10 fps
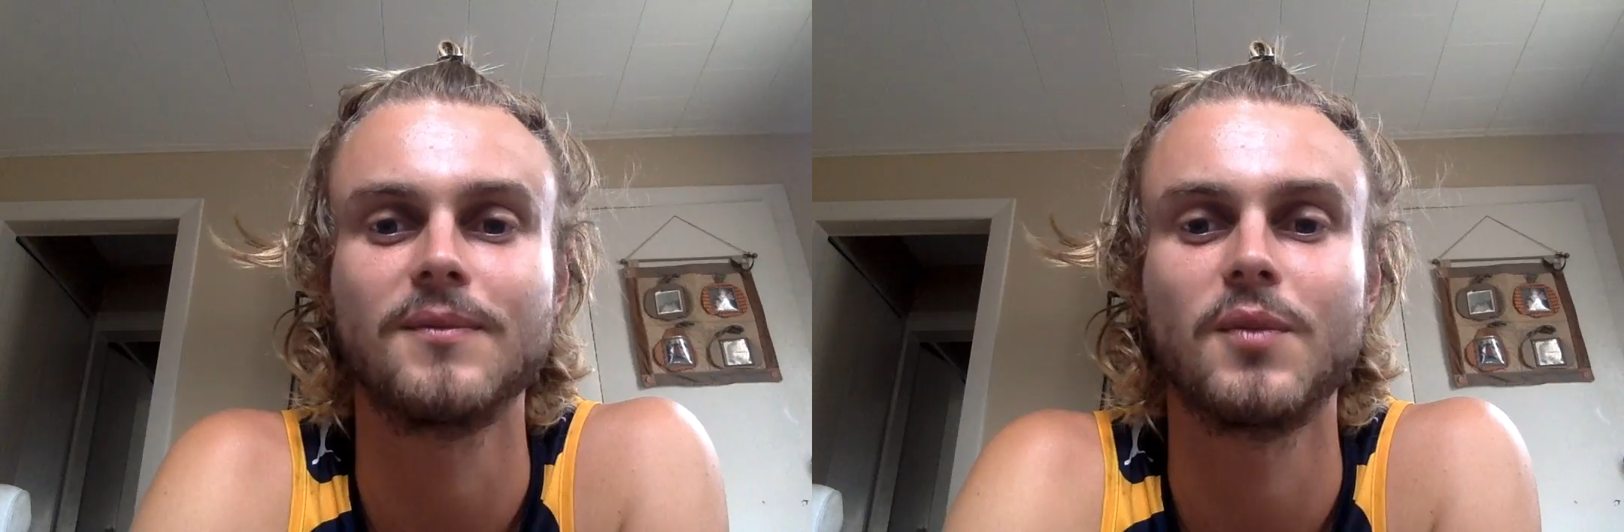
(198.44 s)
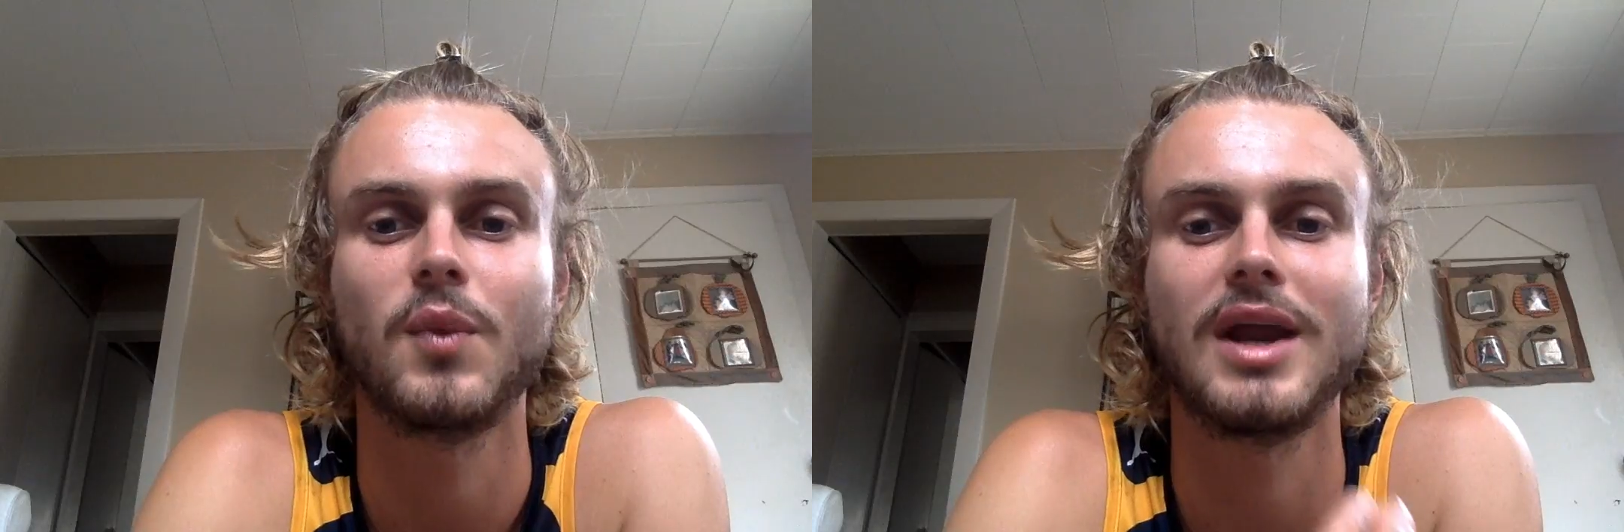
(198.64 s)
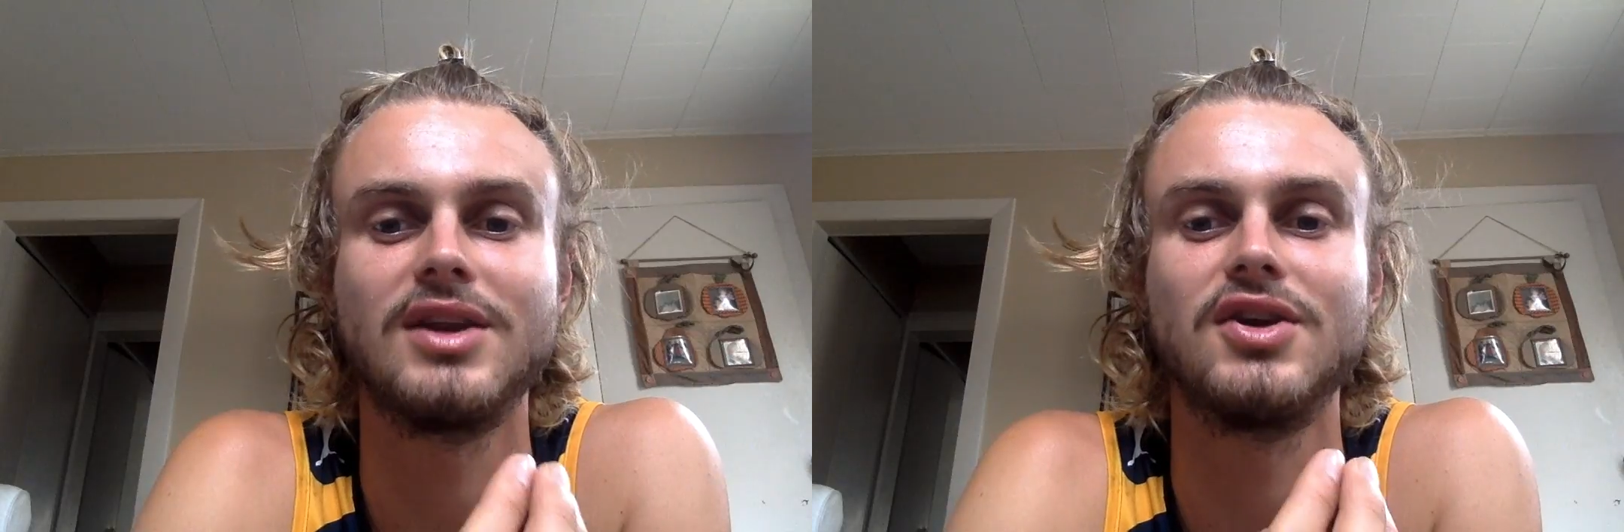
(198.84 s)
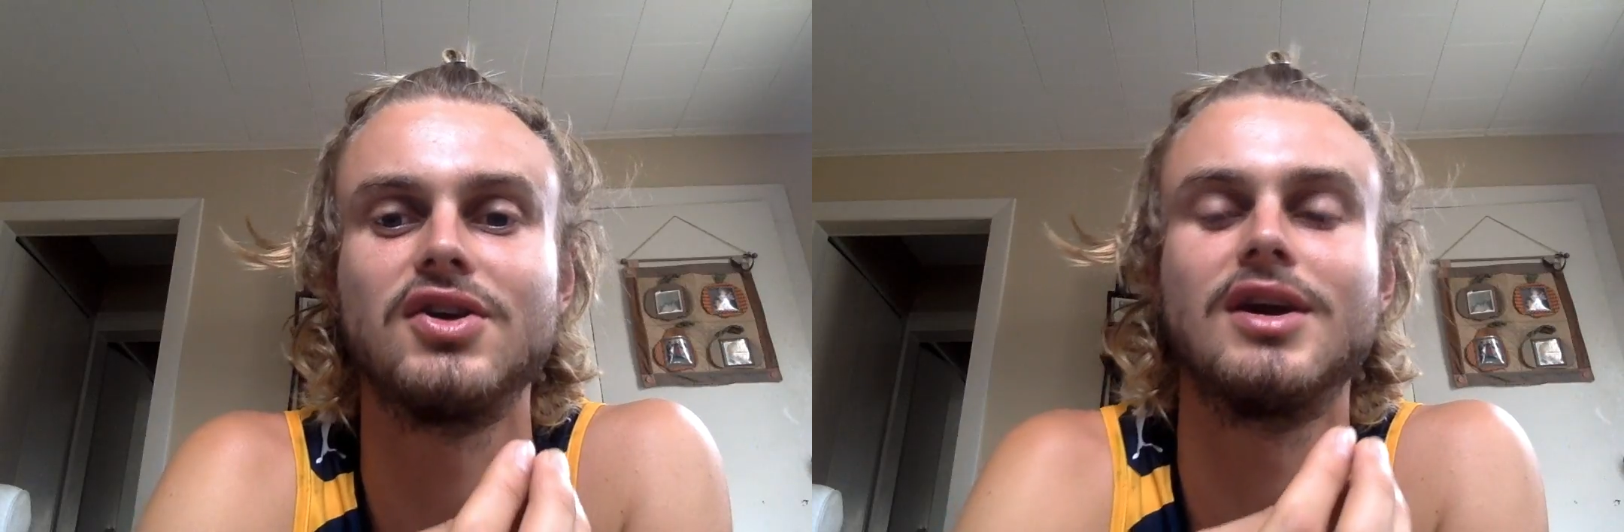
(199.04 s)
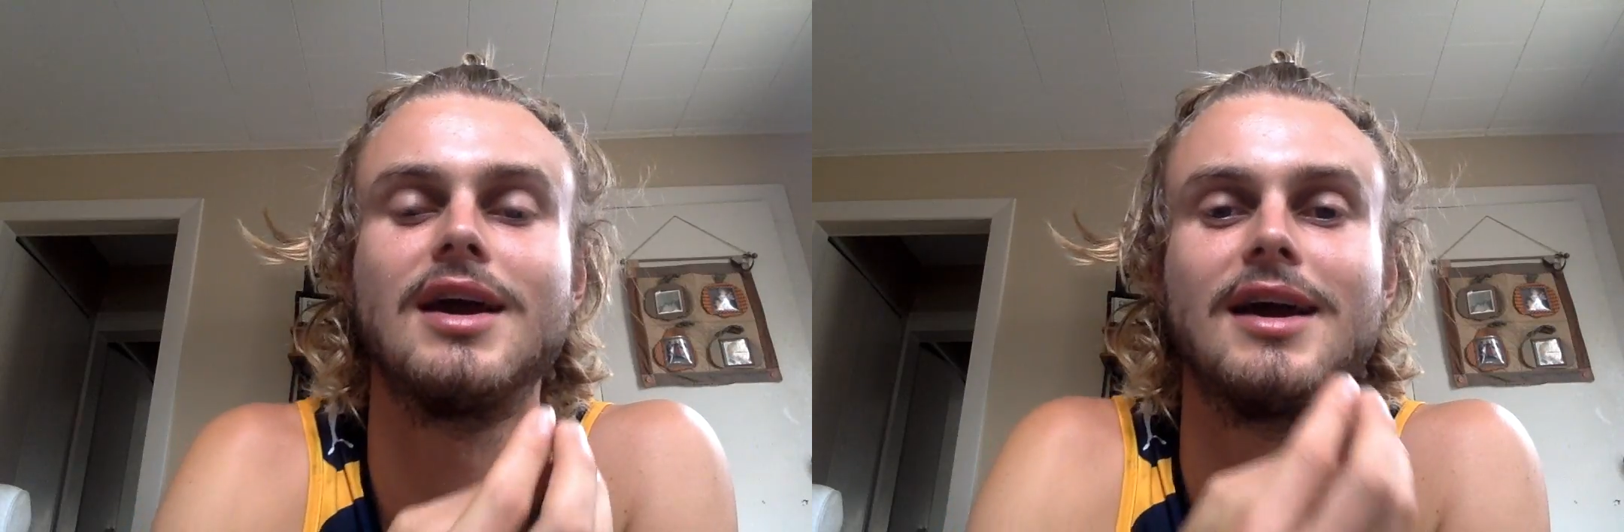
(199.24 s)
when
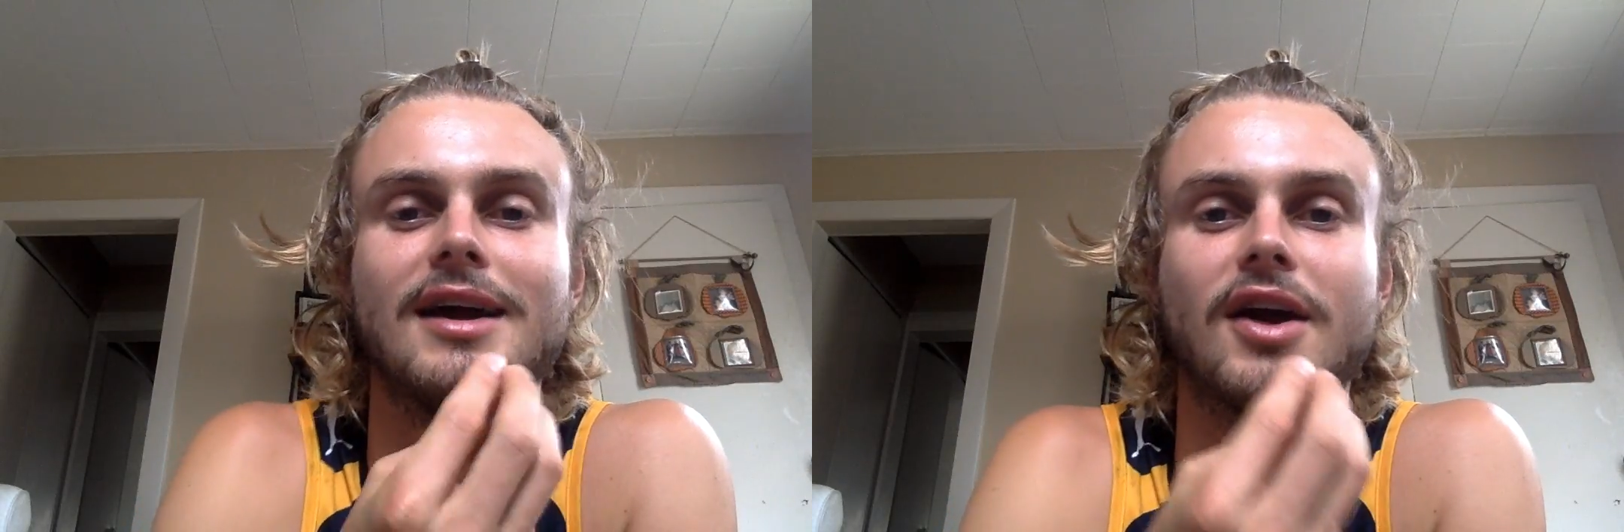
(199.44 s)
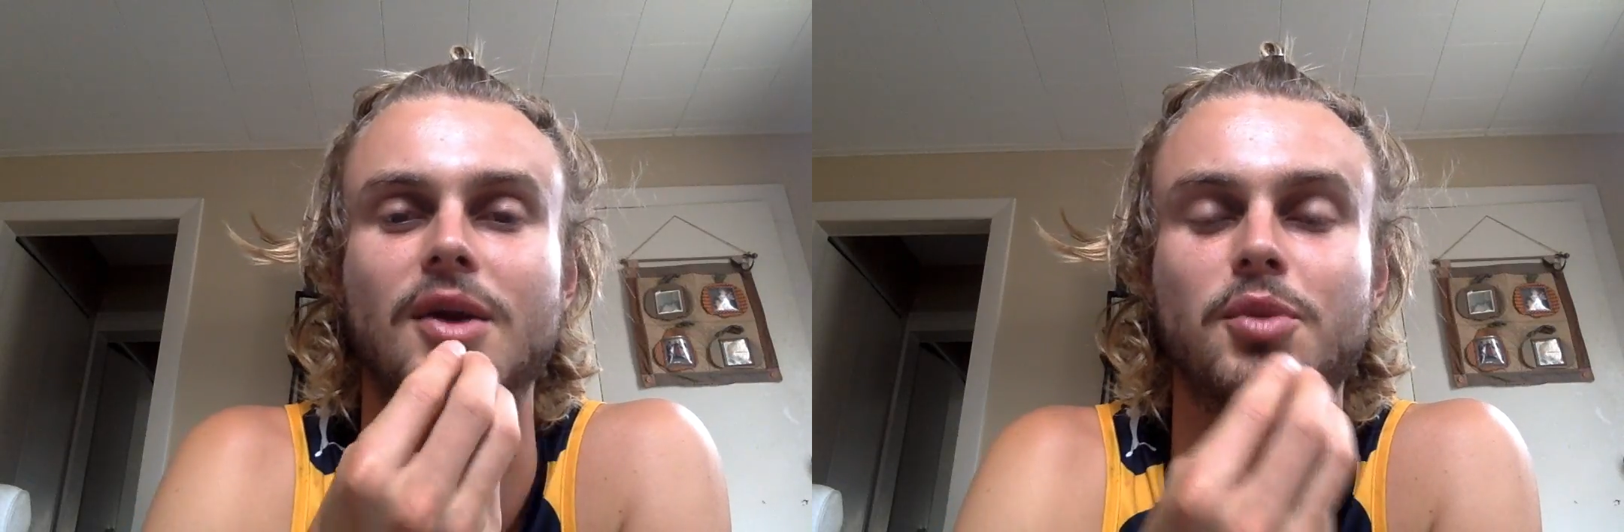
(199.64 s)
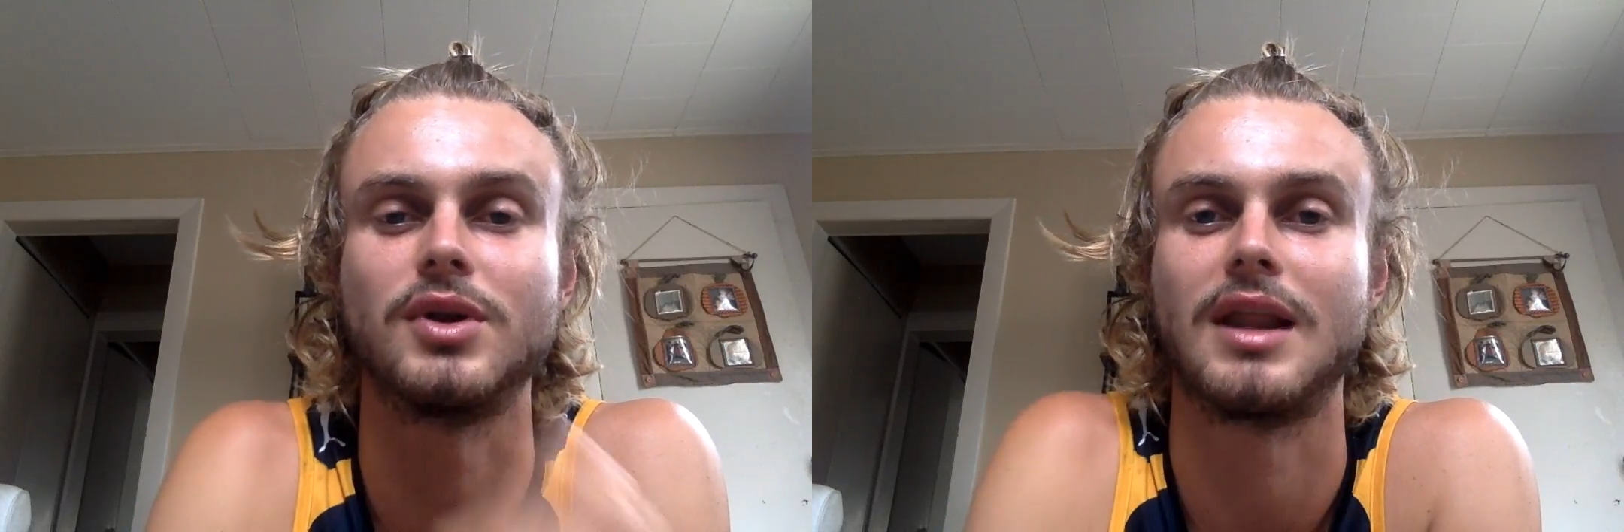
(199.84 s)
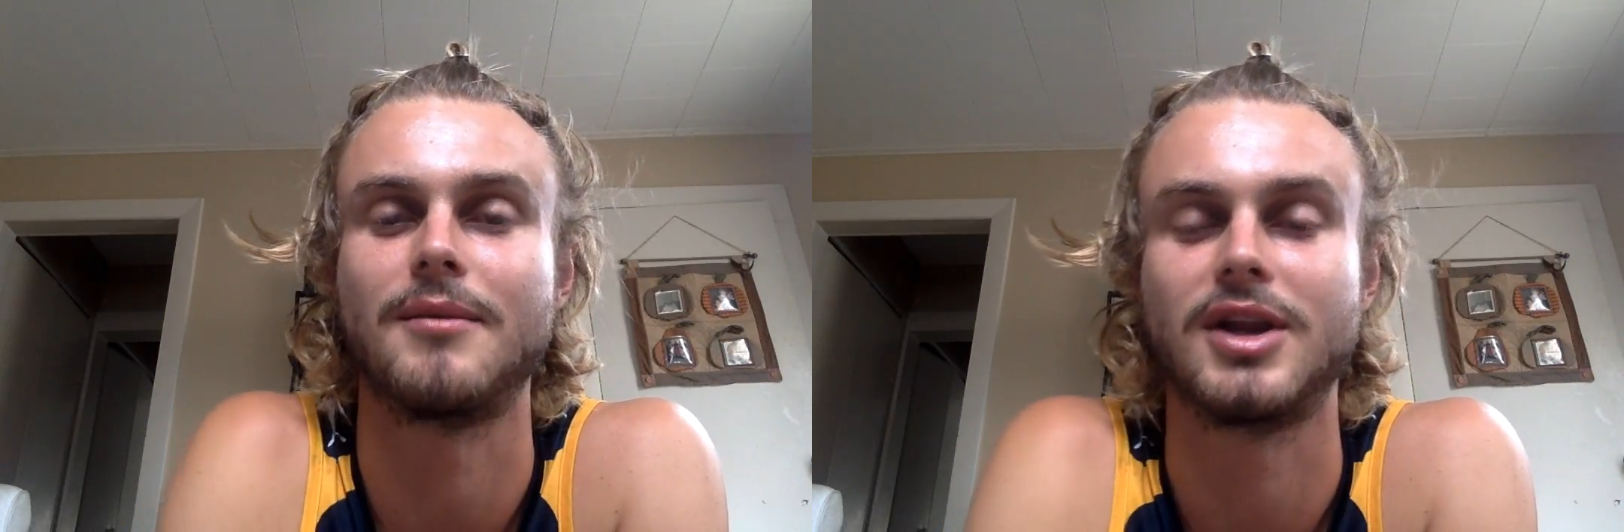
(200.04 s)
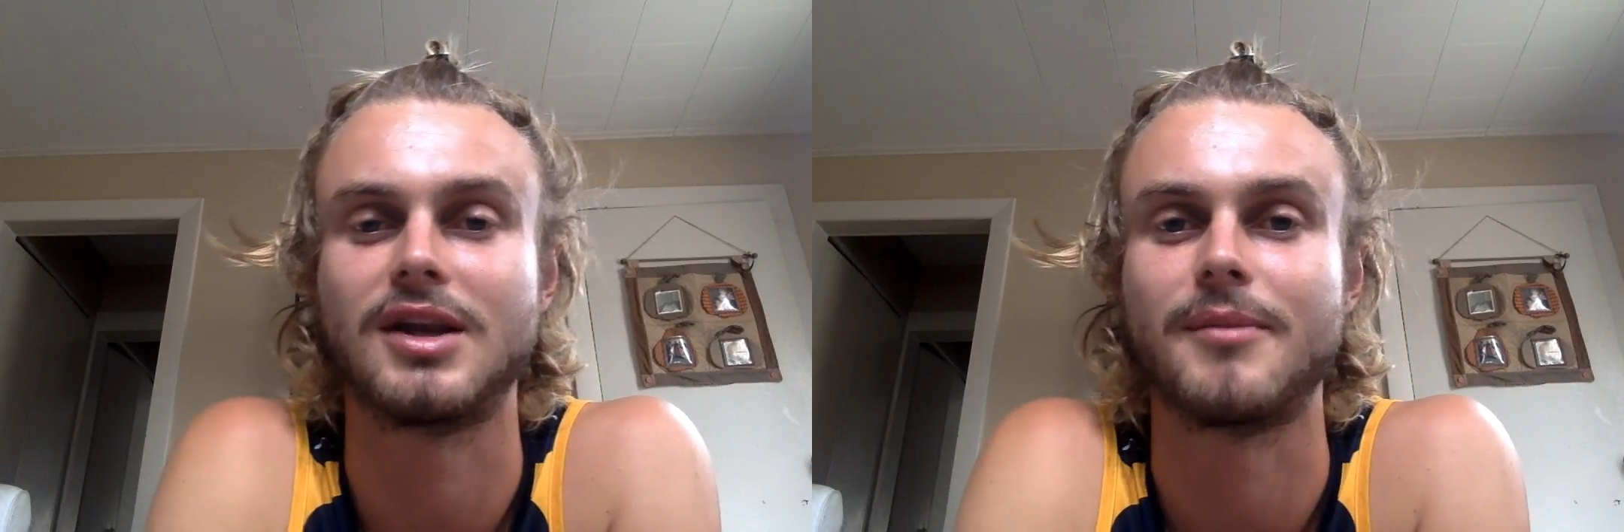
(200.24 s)
you go to put
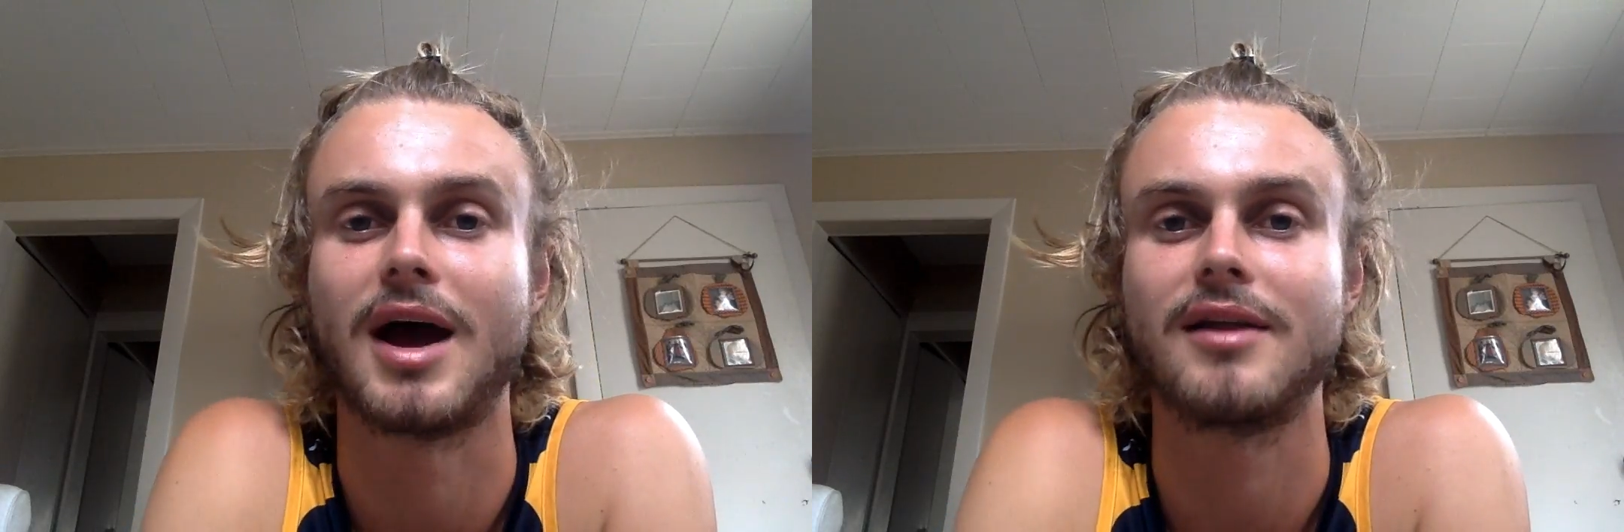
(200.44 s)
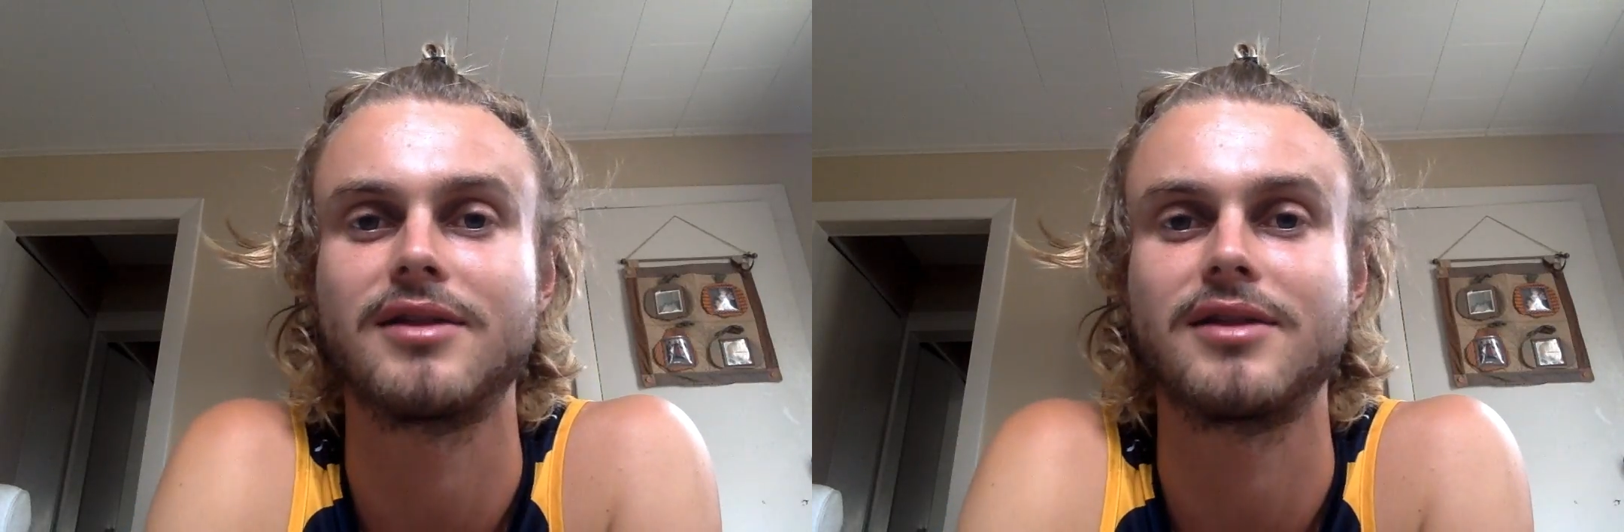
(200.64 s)
lemon in your mouth,